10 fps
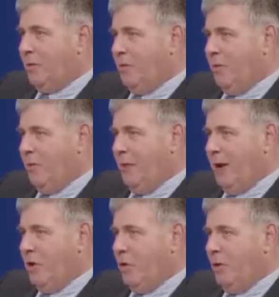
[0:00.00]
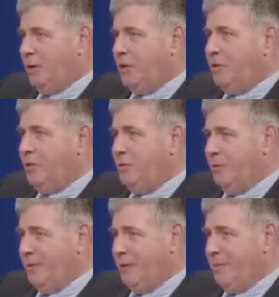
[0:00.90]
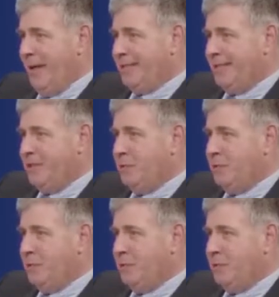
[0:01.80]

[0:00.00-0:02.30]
for Mayor Quill in 2 different capacities